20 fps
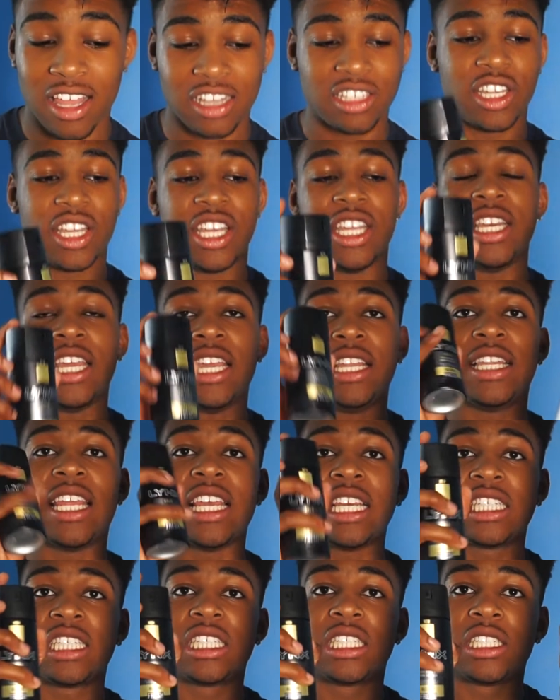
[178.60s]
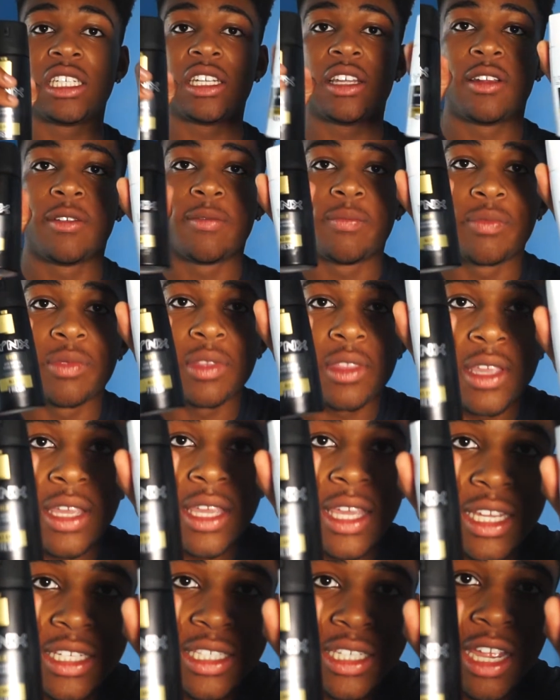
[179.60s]
So you need this.
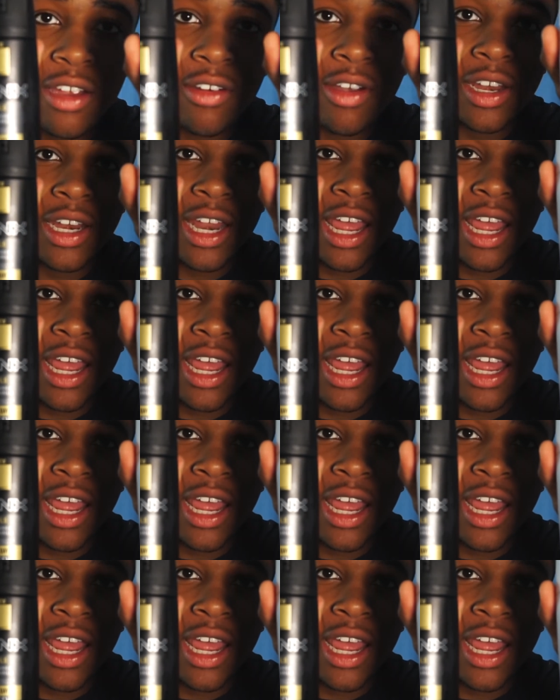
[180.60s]
You see it right